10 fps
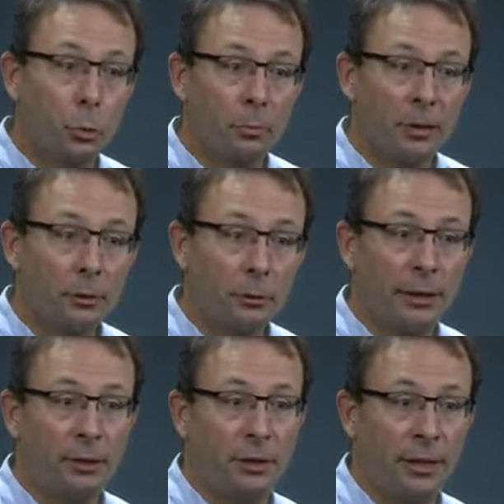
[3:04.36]
warming or
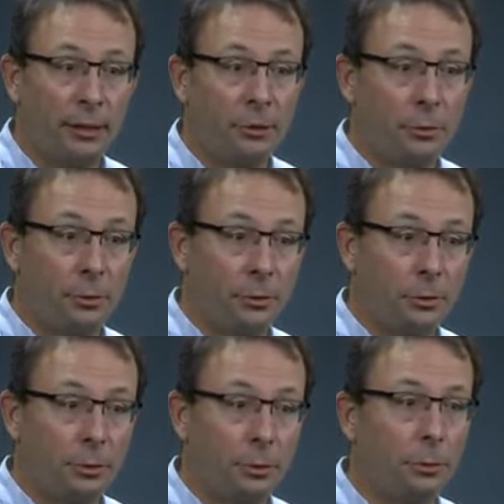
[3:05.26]
actually add
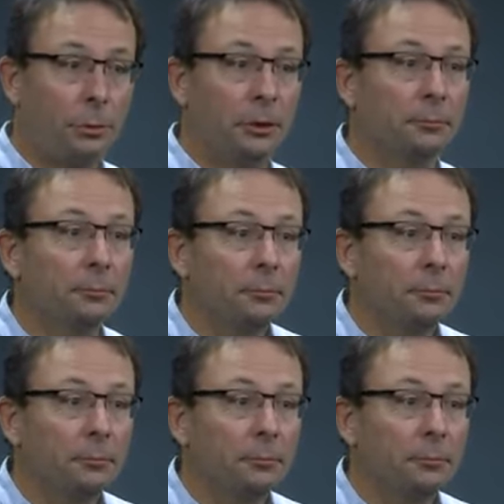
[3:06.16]
to a cooling.